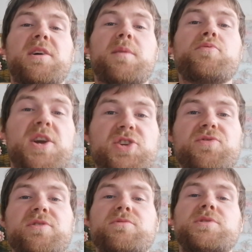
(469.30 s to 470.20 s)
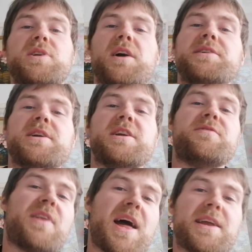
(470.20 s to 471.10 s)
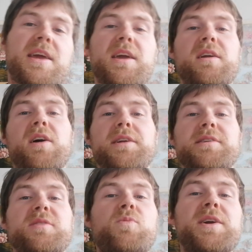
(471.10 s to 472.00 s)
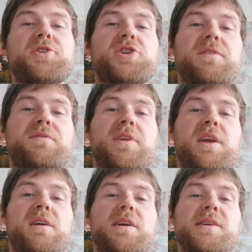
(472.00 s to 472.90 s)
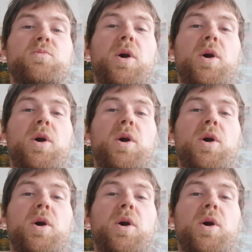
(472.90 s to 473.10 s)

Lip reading: like press drills. I need flagging. I need weight shifting. I need